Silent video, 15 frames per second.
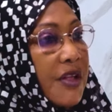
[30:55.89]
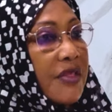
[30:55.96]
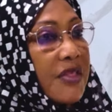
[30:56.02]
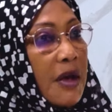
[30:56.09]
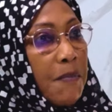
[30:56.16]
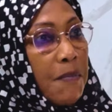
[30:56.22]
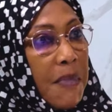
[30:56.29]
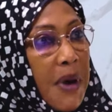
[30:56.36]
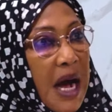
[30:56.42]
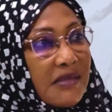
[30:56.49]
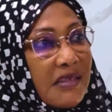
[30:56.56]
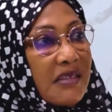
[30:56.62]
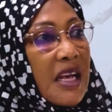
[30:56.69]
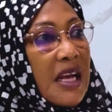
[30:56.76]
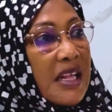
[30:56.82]
the
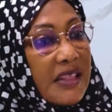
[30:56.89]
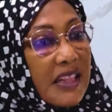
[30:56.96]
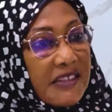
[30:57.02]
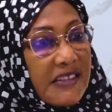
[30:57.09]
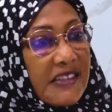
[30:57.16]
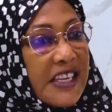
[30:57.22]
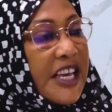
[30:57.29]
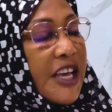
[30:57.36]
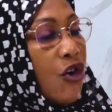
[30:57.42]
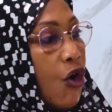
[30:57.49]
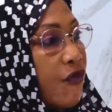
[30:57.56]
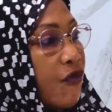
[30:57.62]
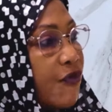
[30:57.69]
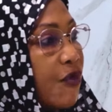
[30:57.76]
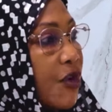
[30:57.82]
mass, the sea
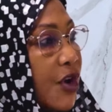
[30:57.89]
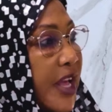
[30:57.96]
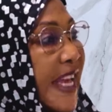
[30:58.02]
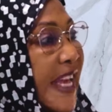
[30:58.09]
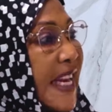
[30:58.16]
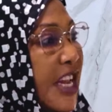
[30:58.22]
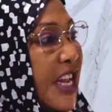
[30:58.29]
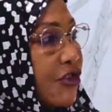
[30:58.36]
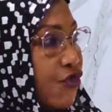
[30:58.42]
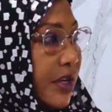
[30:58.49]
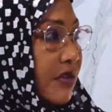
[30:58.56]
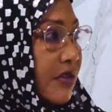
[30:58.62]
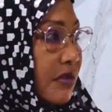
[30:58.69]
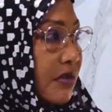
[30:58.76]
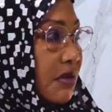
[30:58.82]
of
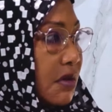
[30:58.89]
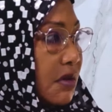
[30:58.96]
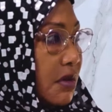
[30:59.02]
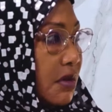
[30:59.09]
illiterates